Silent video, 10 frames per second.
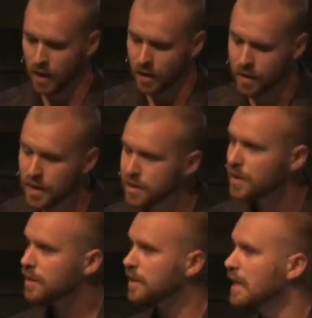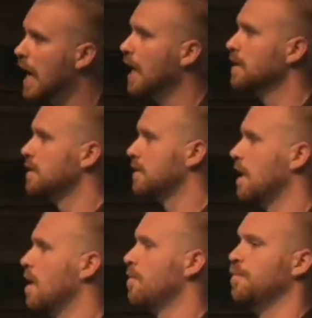This is not
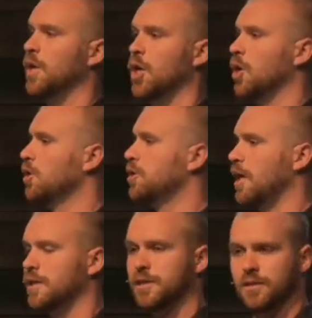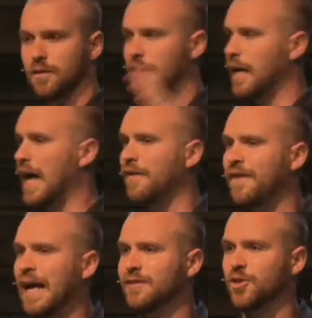some just
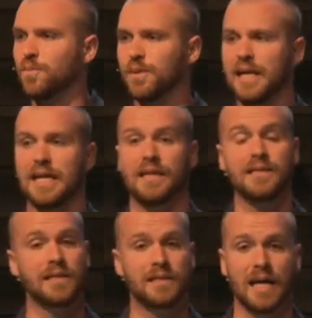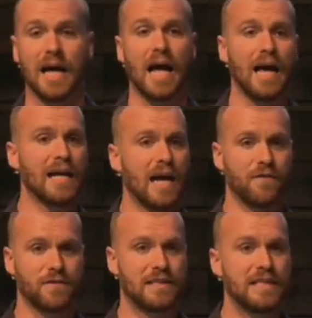haphazard plan. This is I
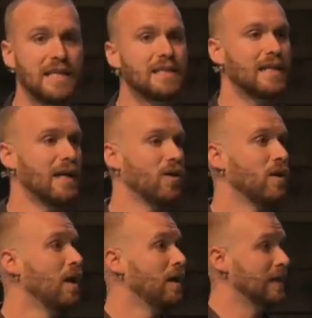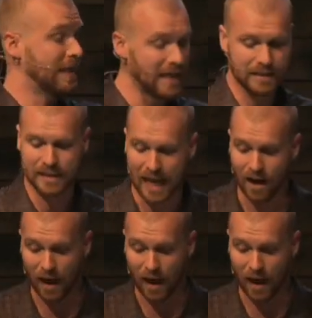have detailed this out.